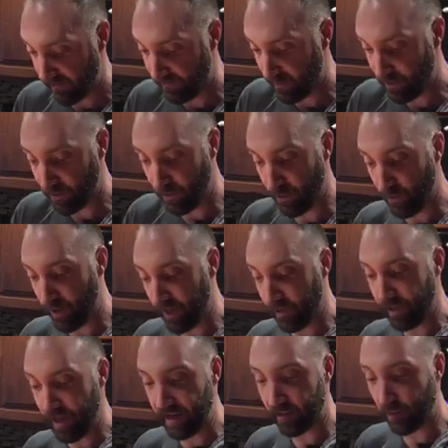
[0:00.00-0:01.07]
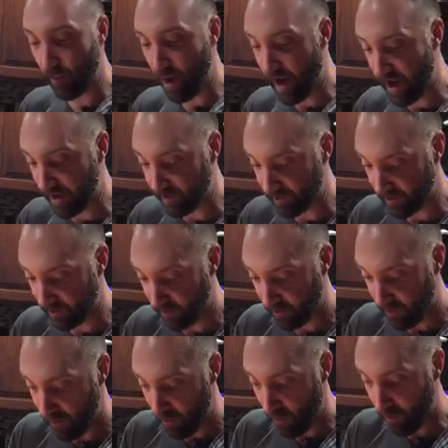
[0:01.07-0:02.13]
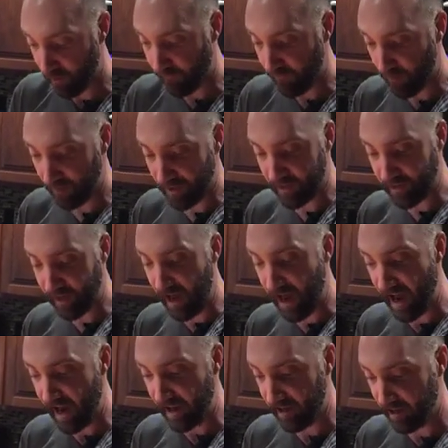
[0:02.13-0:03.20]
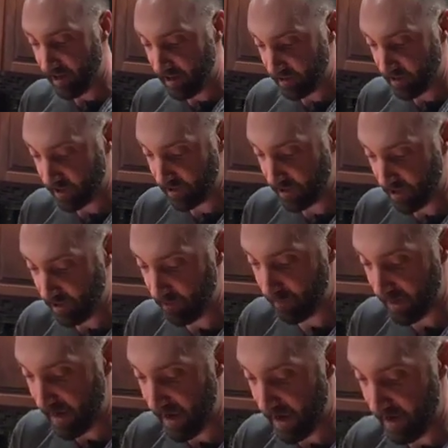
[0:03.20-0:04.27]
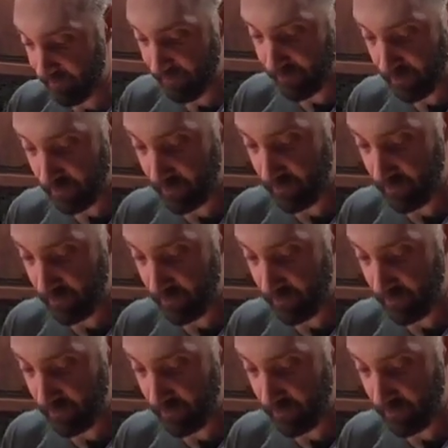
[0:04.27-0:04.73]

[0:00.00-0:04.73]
if you do it lengthwise or from the side. Just cut them in half.